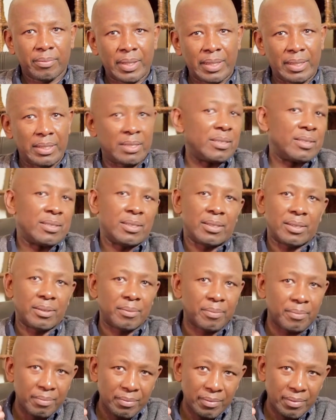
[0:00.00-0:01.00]
this is it.
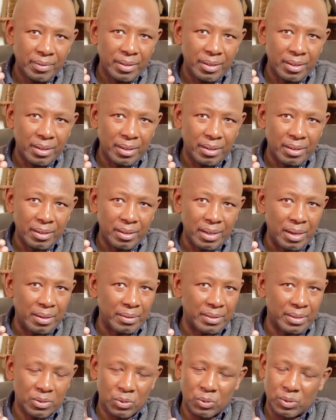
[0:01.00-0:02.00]
Mm. Uh,
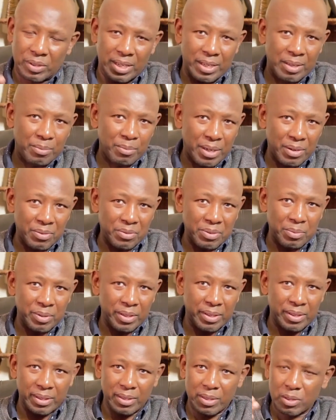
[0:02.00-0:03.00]
there's no turning back from
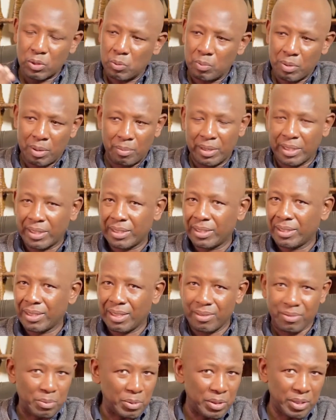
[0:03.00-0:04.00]
here. It's too public.
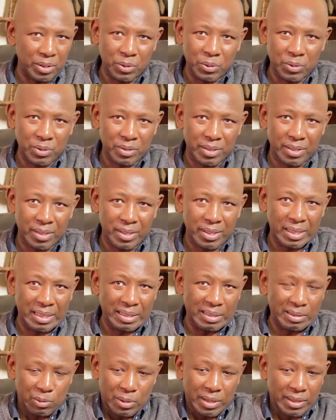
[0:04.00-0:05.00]
Everybody knows.
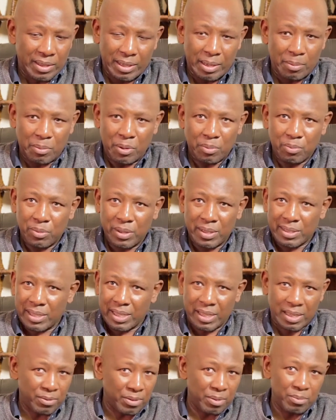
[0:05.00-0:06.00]
And one thing about me is
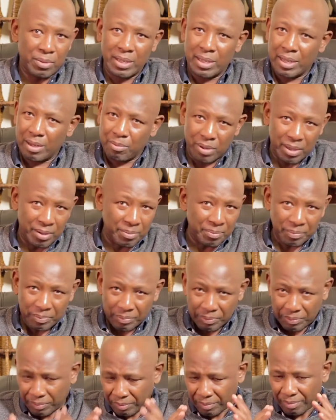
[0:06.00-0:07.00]
like, if I'm in, I'm in.
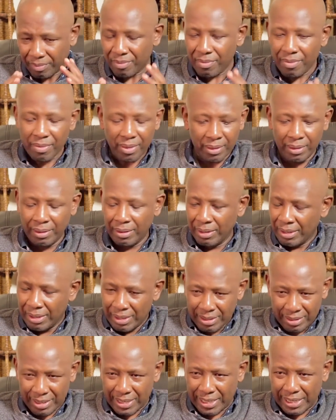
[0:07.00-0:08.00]
Mm.
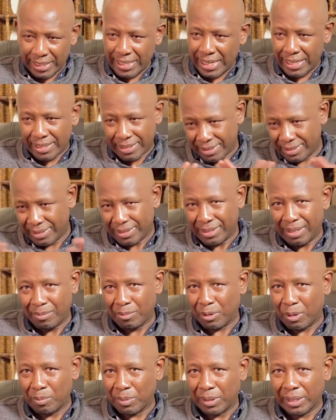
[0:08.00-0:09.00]
So I was like, done.
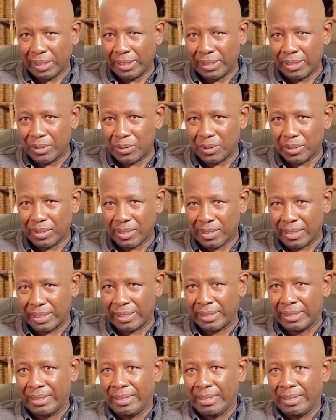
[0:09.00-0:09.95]
I'm completely into this thing.